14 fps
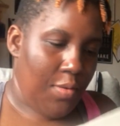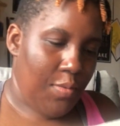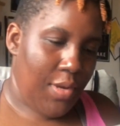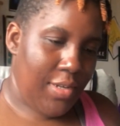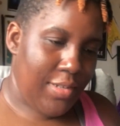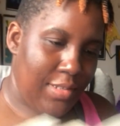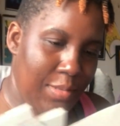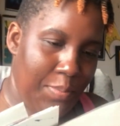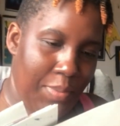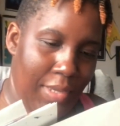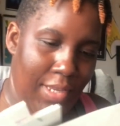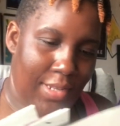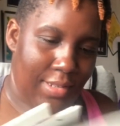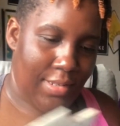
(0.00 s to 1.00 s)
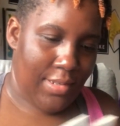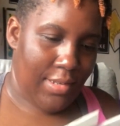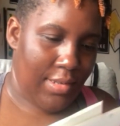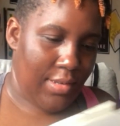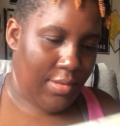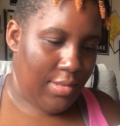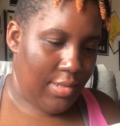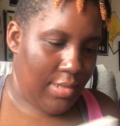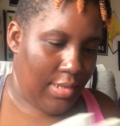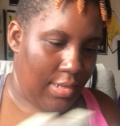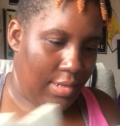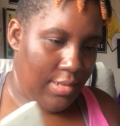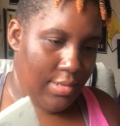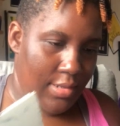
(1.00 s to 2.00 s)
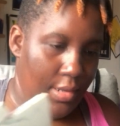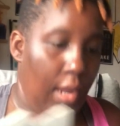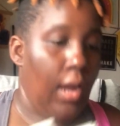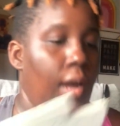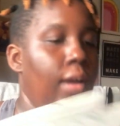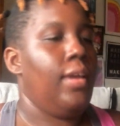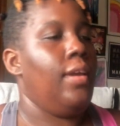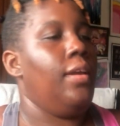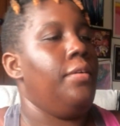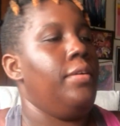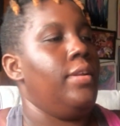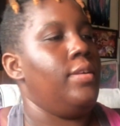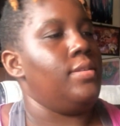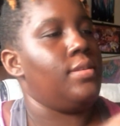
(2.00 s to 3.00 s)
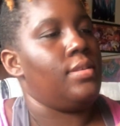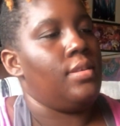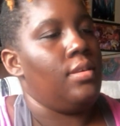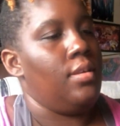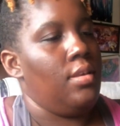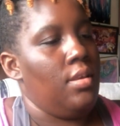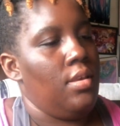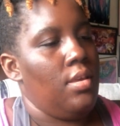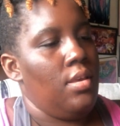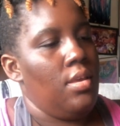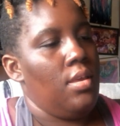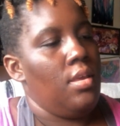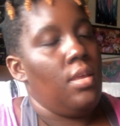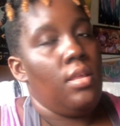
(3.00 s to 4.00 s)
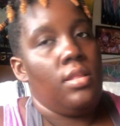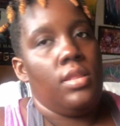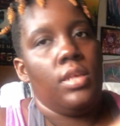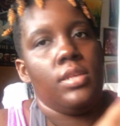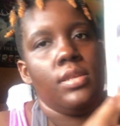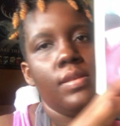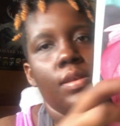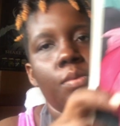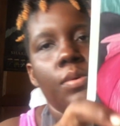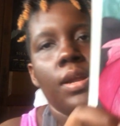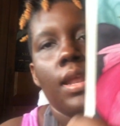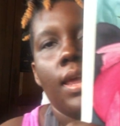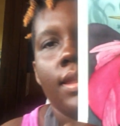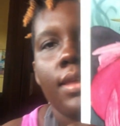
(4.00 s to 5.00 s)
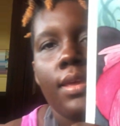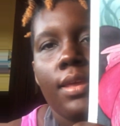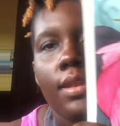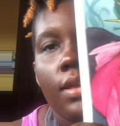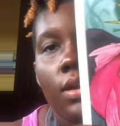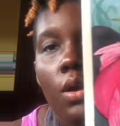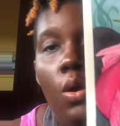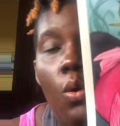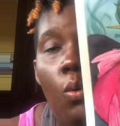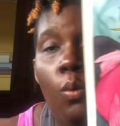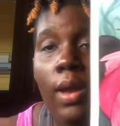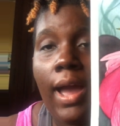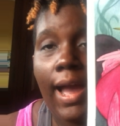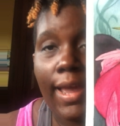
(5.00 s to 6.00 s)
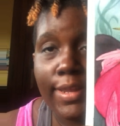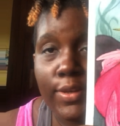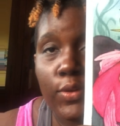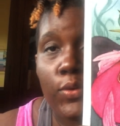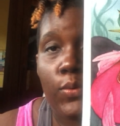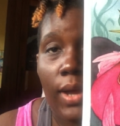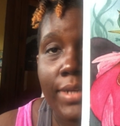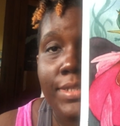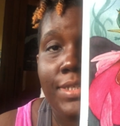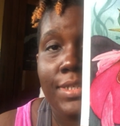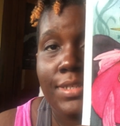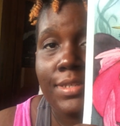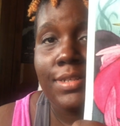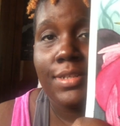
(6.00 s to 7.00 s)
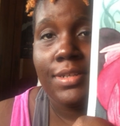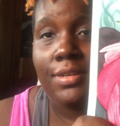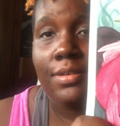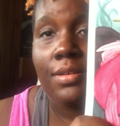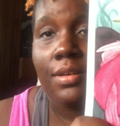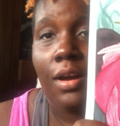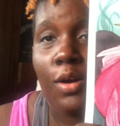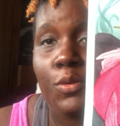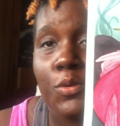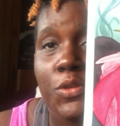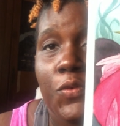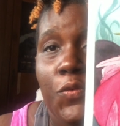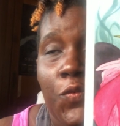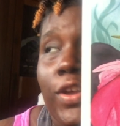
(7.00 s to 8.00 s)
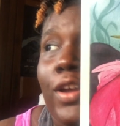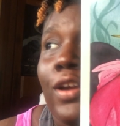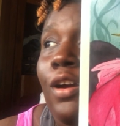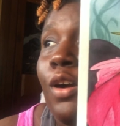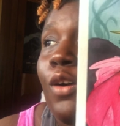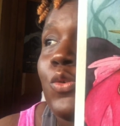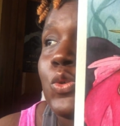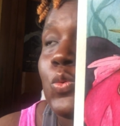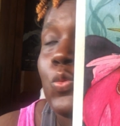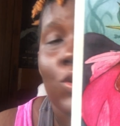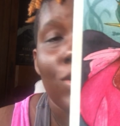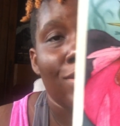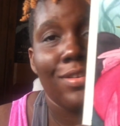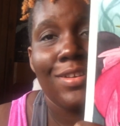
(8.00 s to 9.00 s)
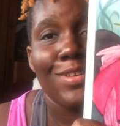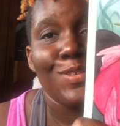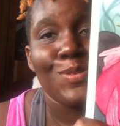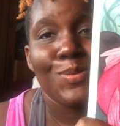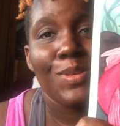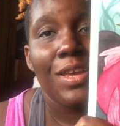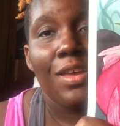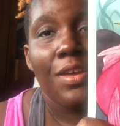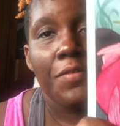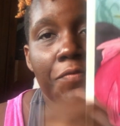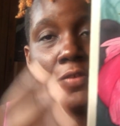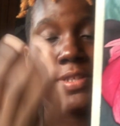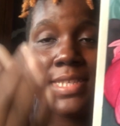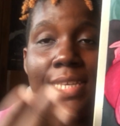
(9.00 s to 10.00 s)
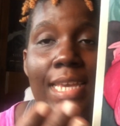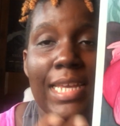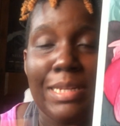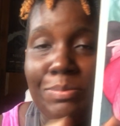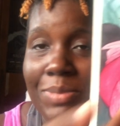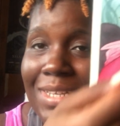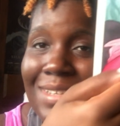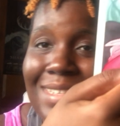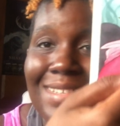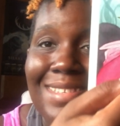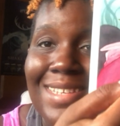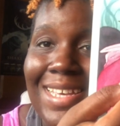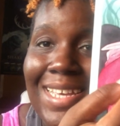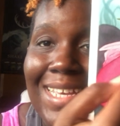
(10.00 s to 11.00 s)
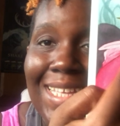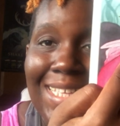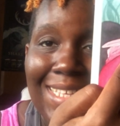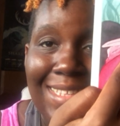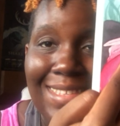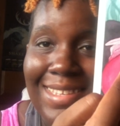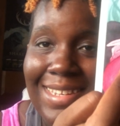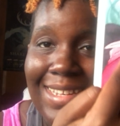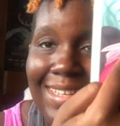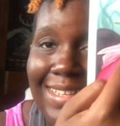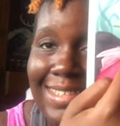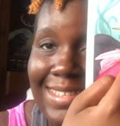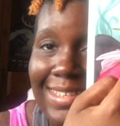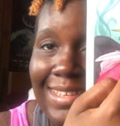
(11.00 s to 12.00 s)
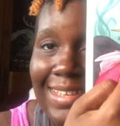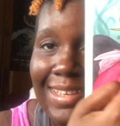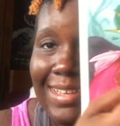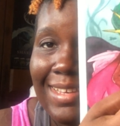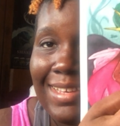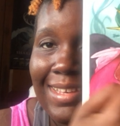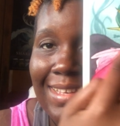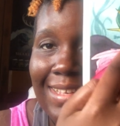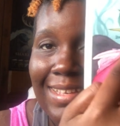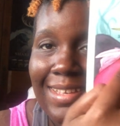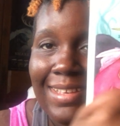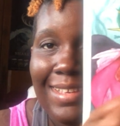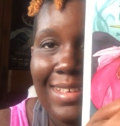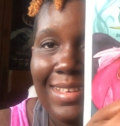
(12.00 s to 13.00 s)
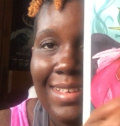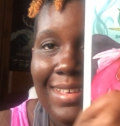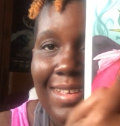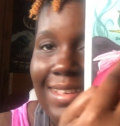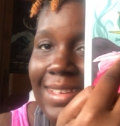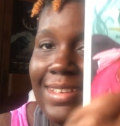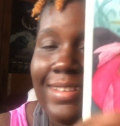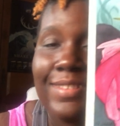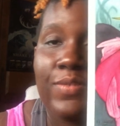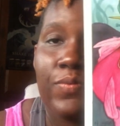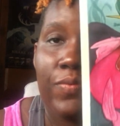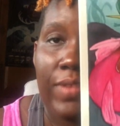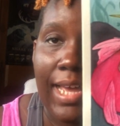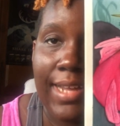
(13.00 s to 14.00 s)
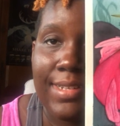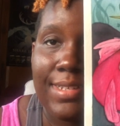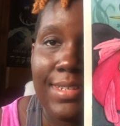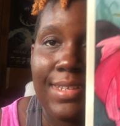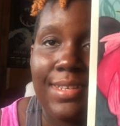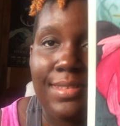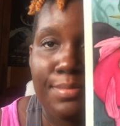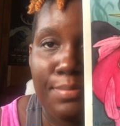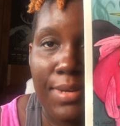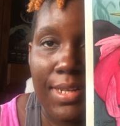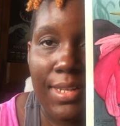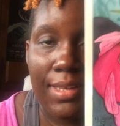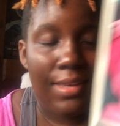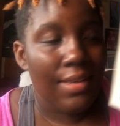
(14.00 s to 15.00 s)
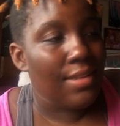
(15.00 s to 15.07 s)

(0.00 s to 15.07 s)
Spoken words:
Where's the painting that I did? Ah, here it is. This is the one I did where I knew I needed to learn how to figure out watercolors for skin, because you see this? It's flat, it's muddy,